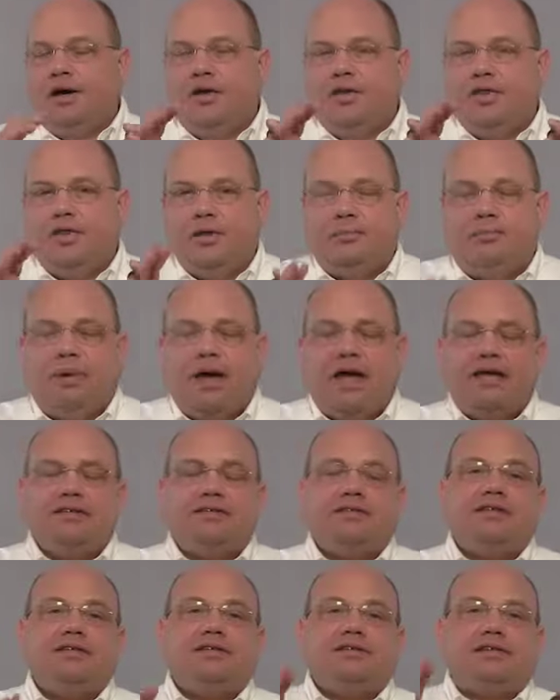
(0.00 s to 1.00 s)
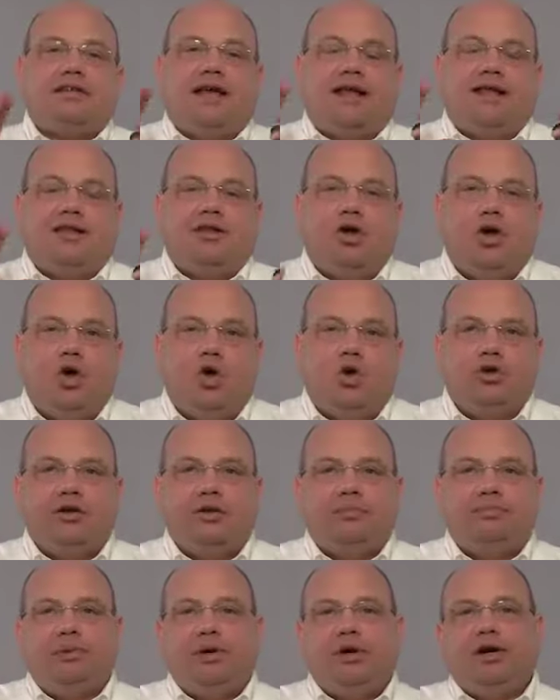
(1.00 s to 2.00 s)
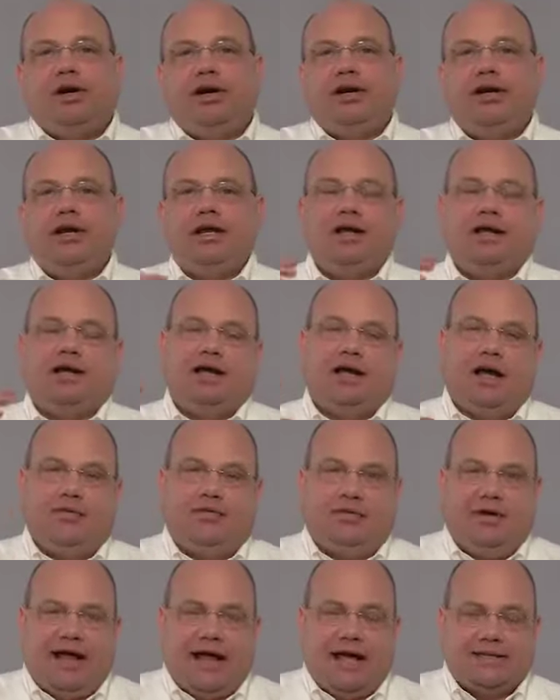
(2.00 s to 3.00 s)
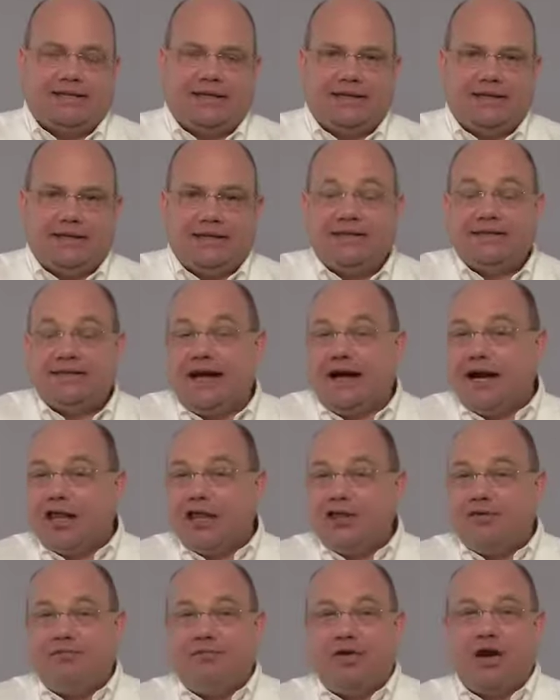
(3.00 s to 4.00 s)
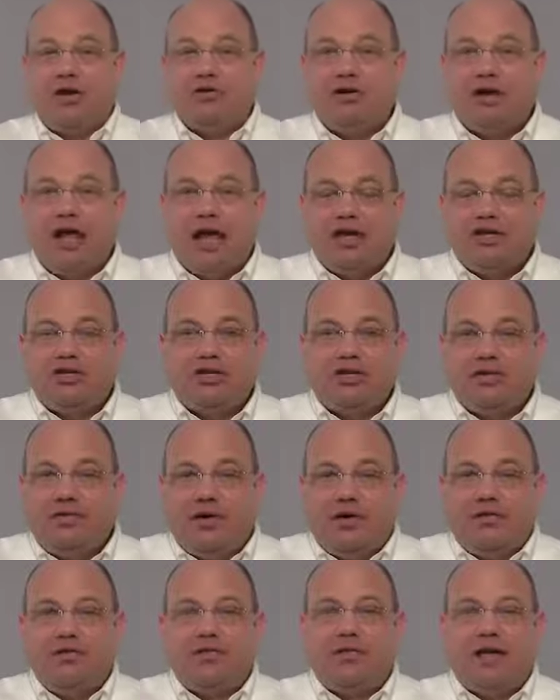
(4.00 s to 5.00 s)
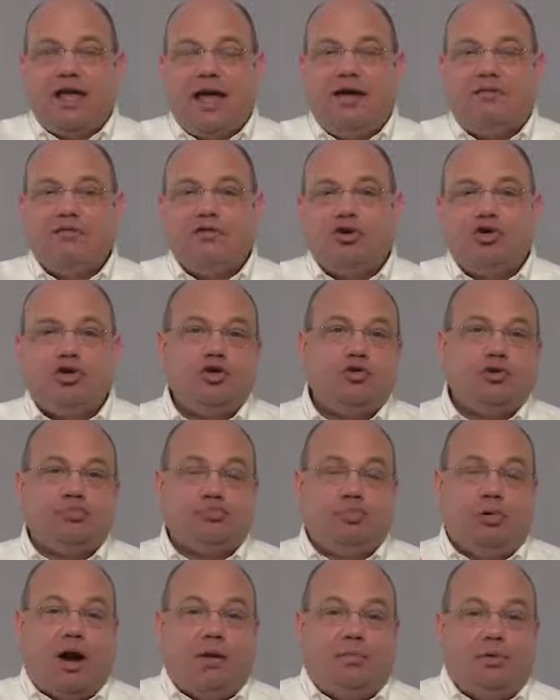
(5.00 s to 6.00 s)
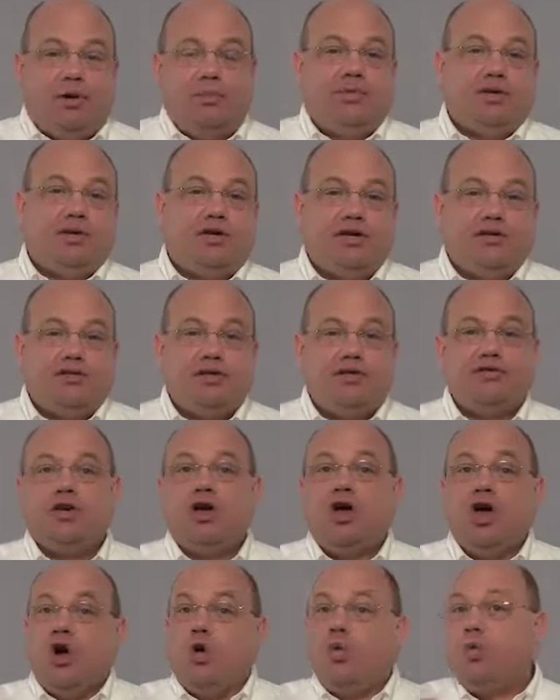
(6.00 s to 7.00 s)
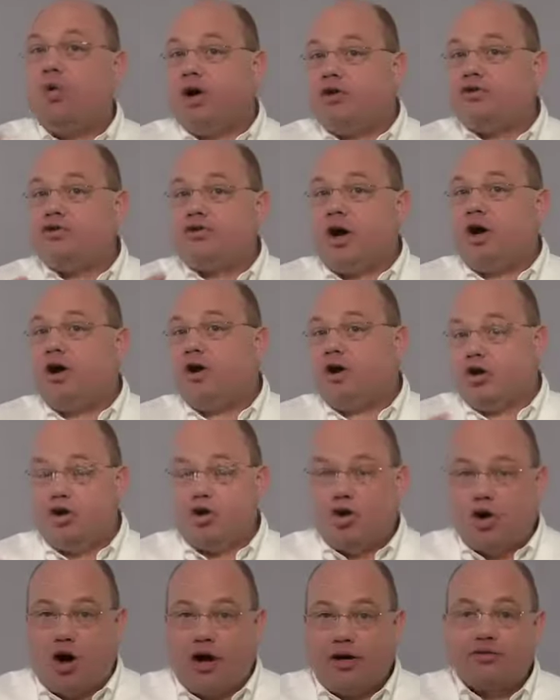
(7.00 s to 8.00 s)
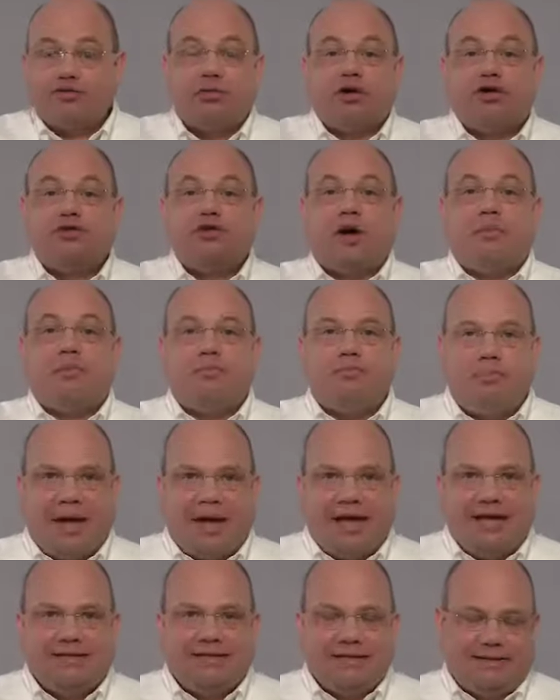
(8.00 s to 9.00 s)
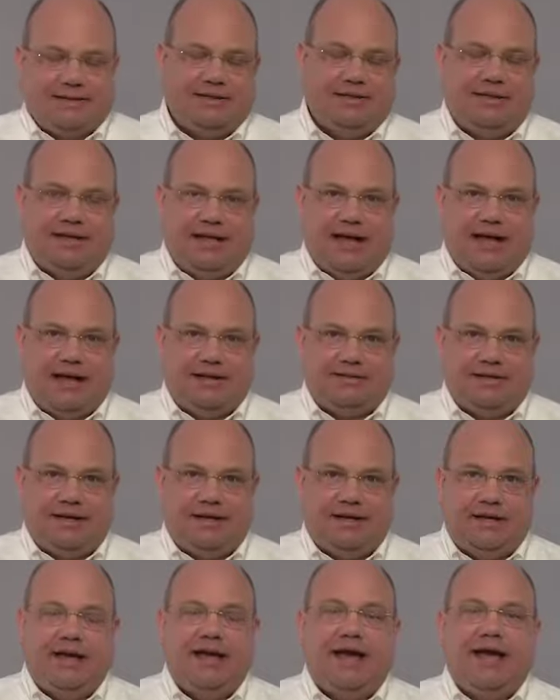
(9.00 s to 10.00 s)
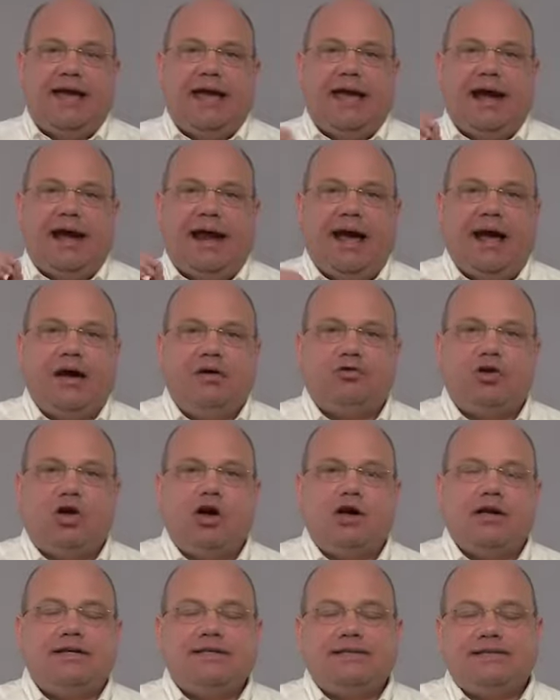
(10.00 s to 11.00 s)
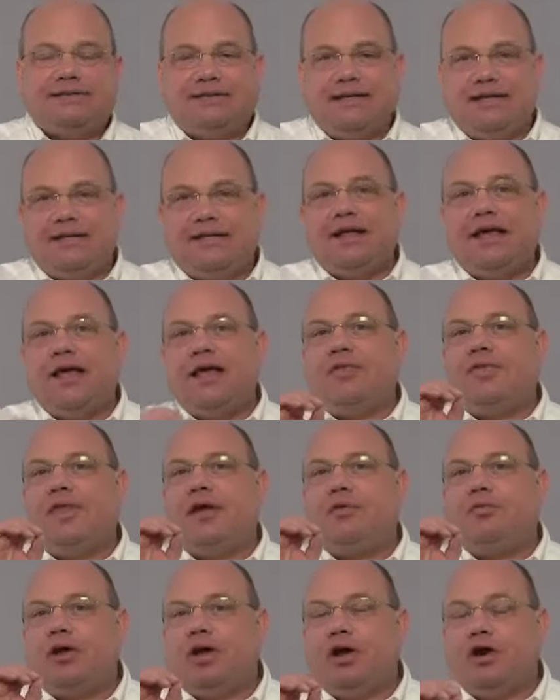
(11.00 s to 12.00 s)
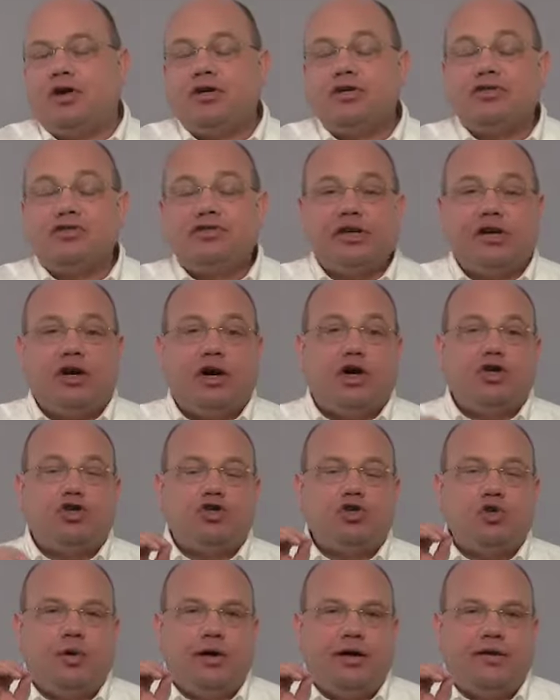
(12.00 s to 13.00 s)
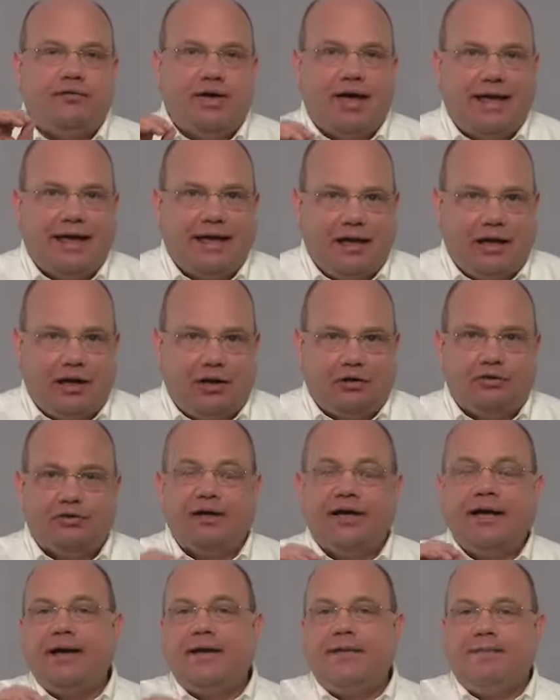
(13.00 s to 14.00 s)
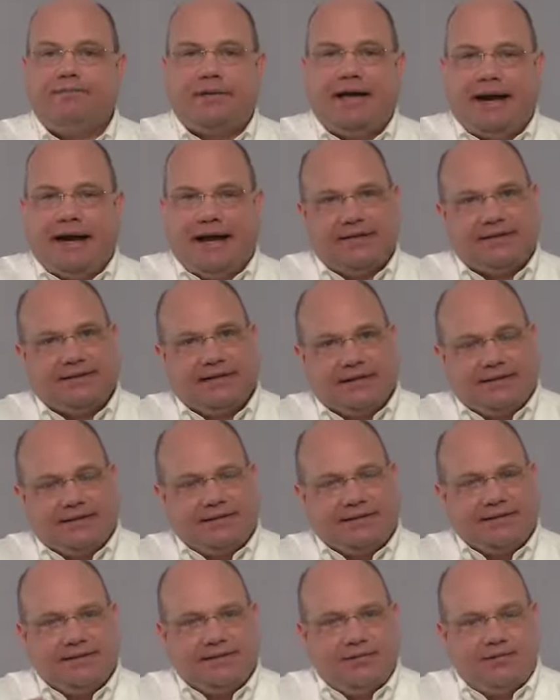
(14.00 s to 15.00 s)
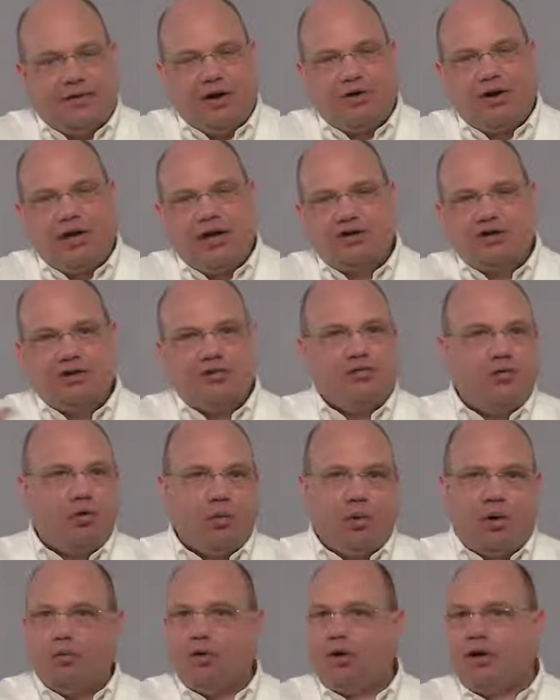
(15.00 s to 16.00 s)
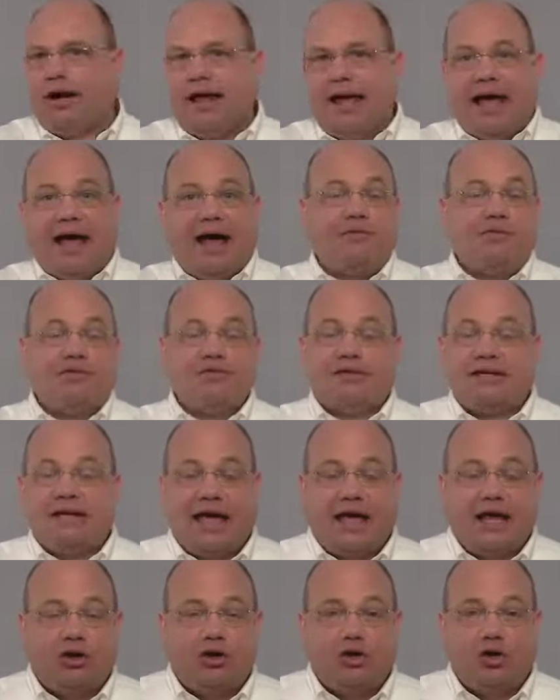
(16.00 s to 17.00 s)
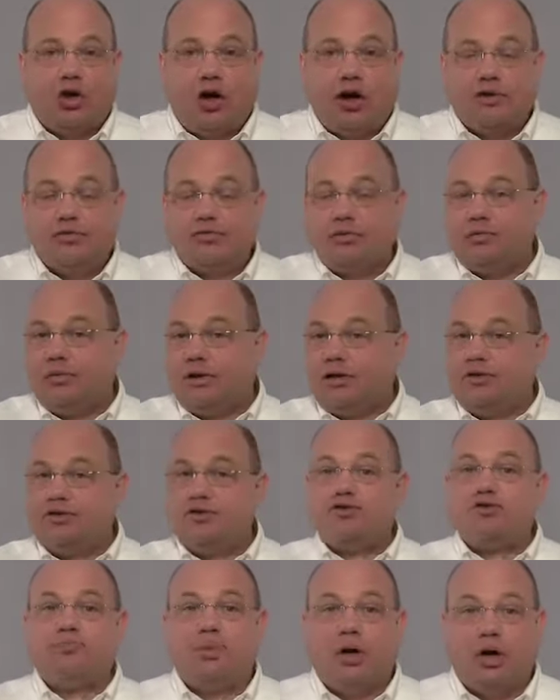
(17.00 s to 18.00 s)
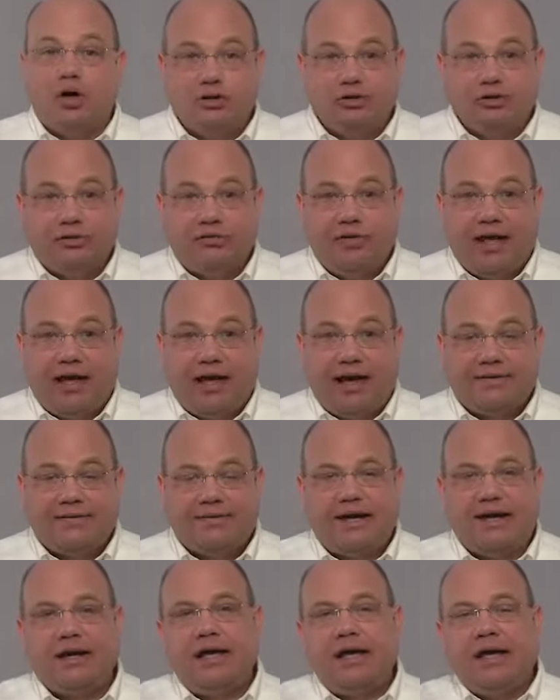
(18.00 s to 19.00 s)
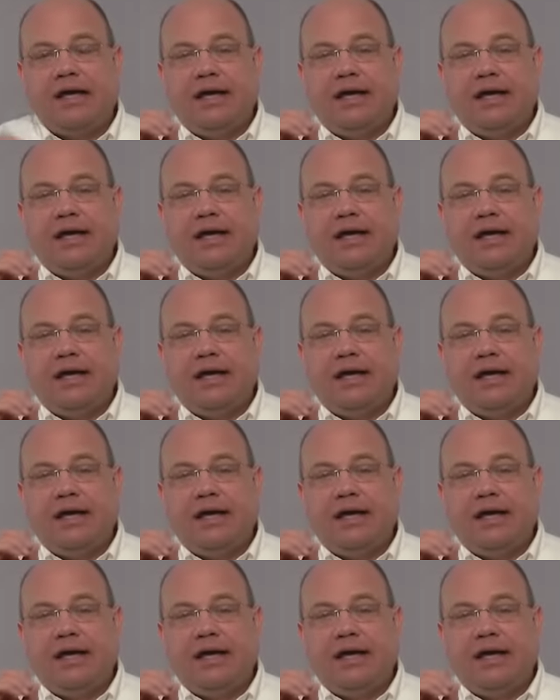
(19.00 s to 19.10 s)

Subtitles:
The basis and the holding period of an asset. This is kind of the foundation of everything having to do with property, because it's what is our cost, what is our basis in the asset, and how long is it that we are considered to have held that asset. And this is the foundation for what we're going to have as a gain or a loss when we dispose of the asset.